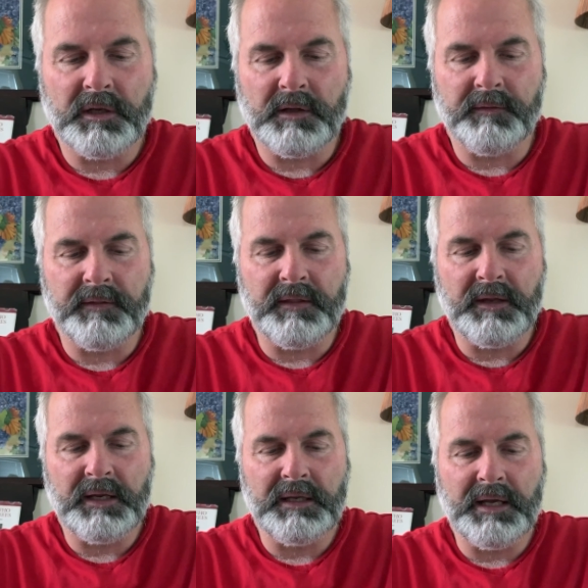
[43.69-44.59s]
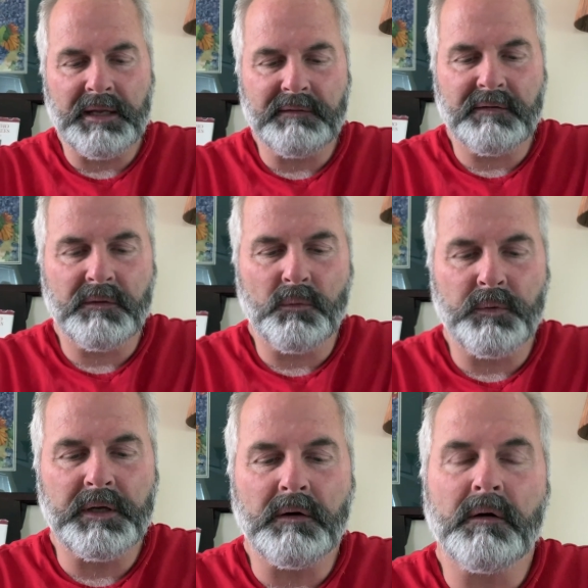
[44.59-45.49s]
and yet
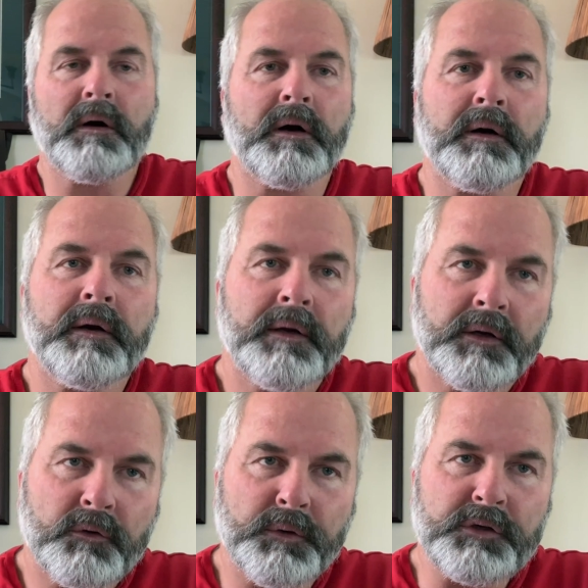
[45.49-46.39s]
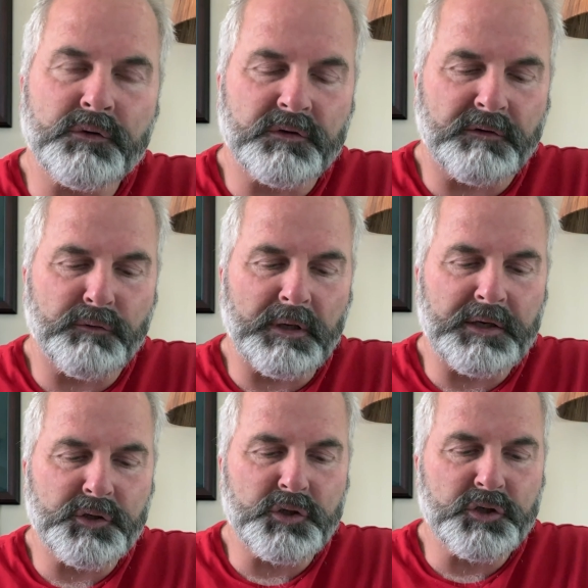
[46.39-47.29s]
we are creatures of
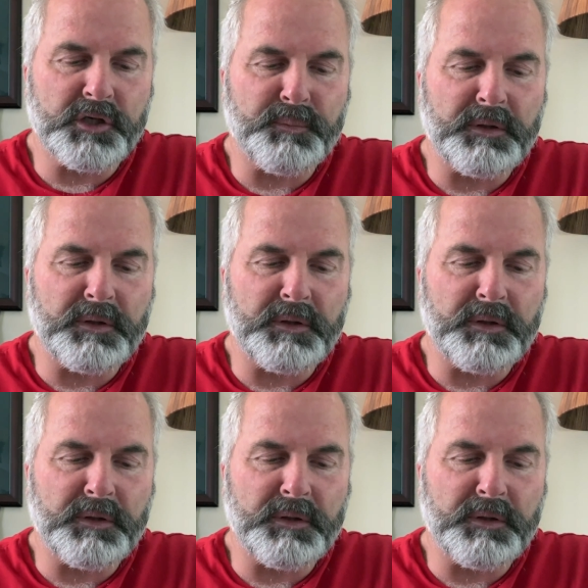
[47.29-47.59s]
relationship,